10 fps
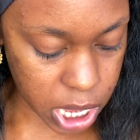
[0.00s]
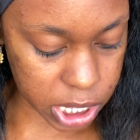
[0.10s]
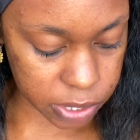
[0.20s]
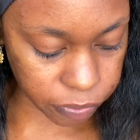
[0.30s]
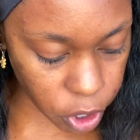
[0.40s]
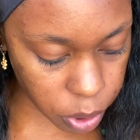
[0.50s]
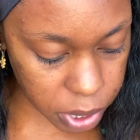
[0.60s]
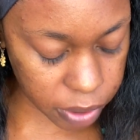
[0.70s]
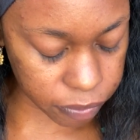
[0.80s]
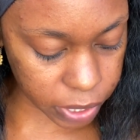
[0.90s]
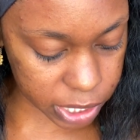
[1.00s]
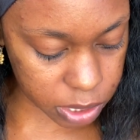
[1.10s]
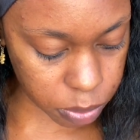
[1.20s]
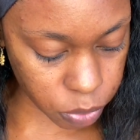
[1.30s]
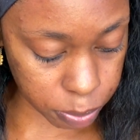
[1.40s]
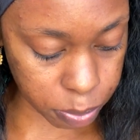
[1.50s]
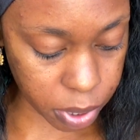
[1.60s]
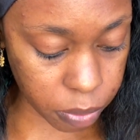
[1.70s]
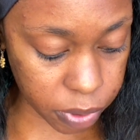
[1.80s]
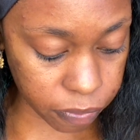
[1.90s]
It's firm and flexible,
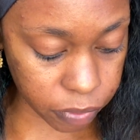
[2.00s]
but with